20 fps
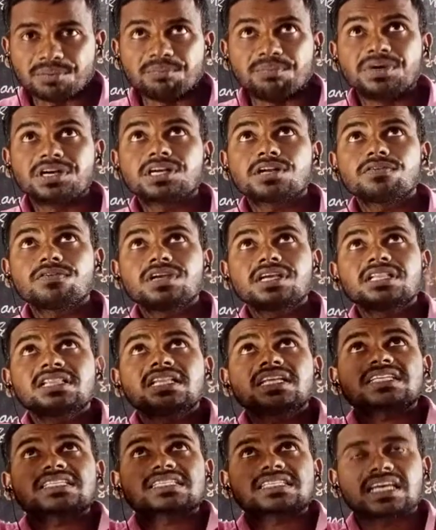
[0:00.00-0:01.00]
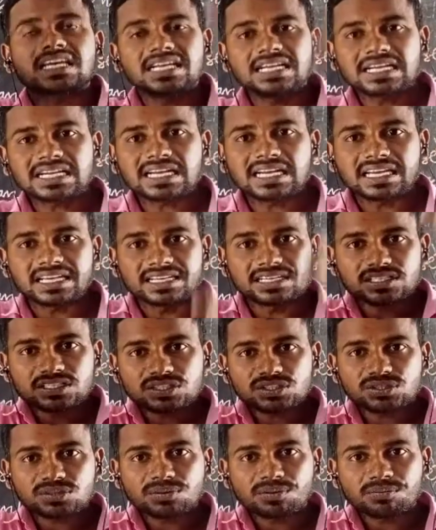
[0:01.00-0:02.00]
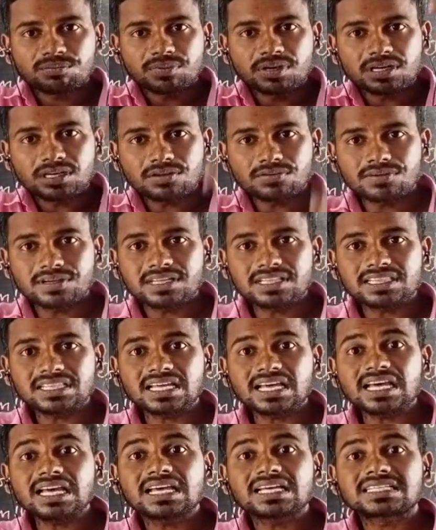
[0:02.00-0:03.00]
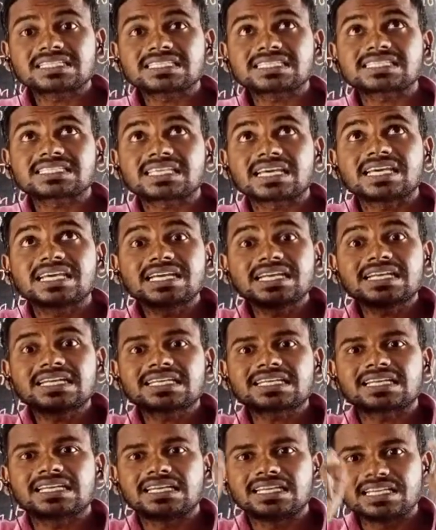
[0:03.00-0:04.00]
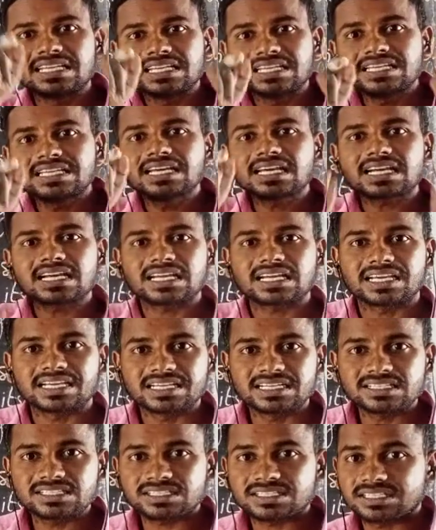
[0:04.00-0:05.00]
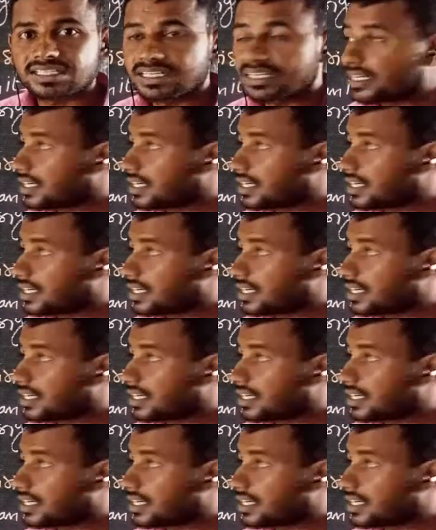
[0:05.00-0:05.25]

between the sight lines, between the sight linear lines,